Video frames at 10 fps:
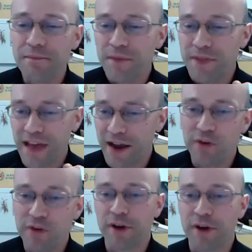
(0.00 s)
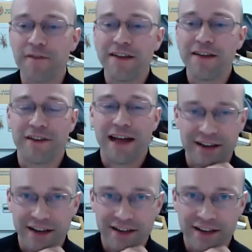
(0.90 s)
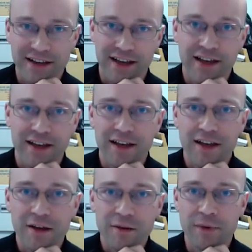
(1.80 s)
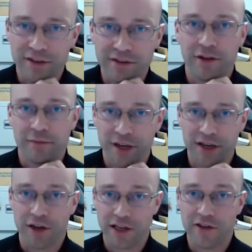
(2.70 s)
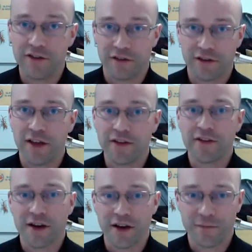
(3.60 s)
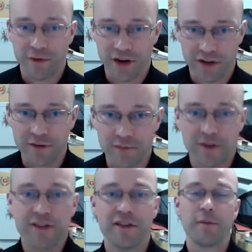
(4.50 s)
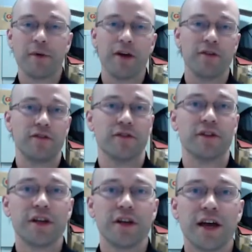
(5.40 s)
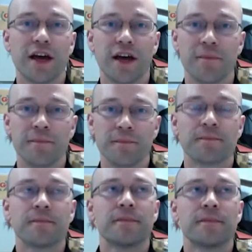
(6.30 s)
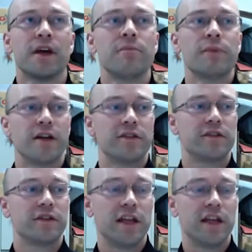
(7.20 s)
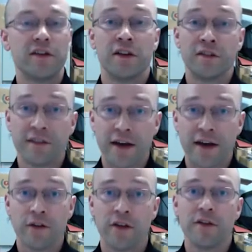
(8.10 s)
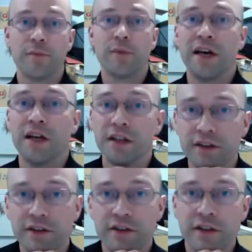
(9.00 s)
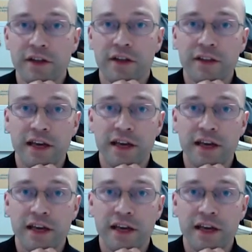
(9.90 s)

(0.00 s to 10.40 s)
That it was a perfectly valid idea based on my knowledge at the time when I submitted the proposal. But it turns out that the plant that